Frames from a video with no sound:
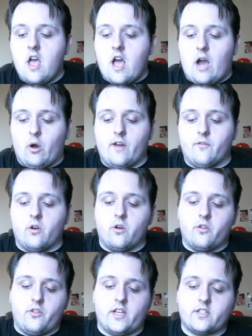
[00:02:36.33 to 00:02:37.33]
However,
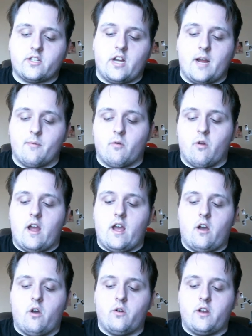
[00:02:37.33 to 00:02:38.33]
this time
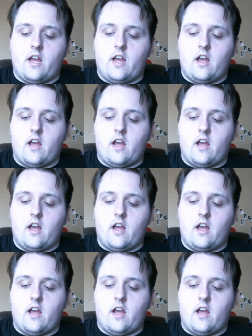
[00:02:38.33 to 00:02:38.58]
around,